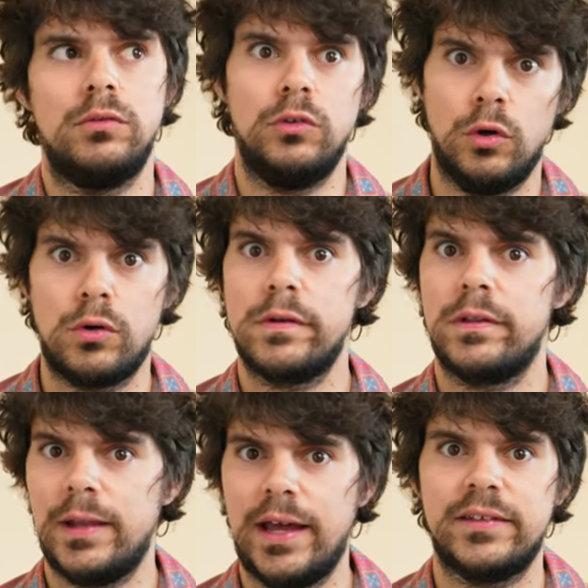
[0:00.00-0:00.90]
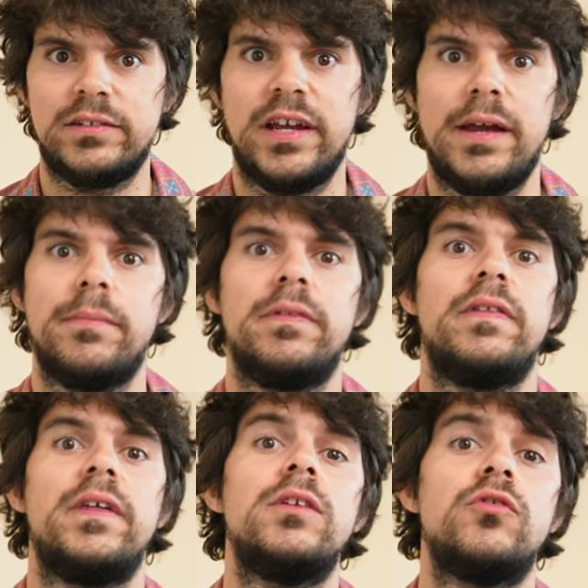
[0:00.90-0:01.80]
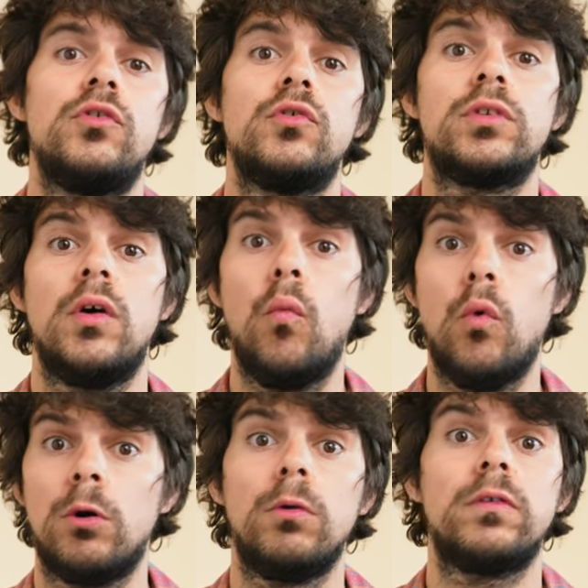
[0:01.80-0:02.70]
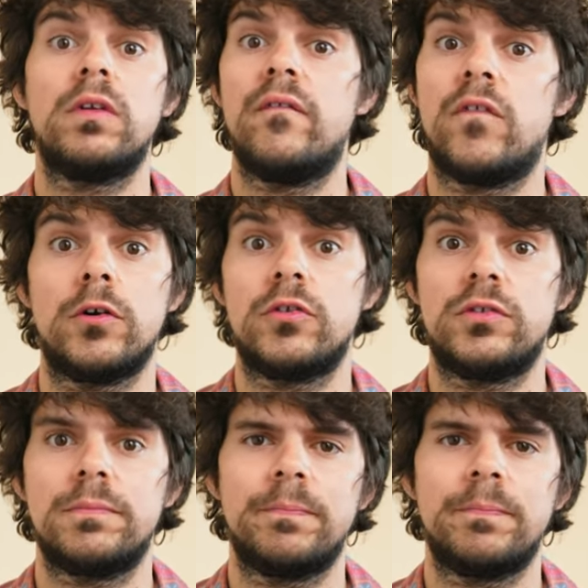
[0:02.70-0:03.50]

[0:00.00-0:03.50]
nor the last time that they introduced a world's first.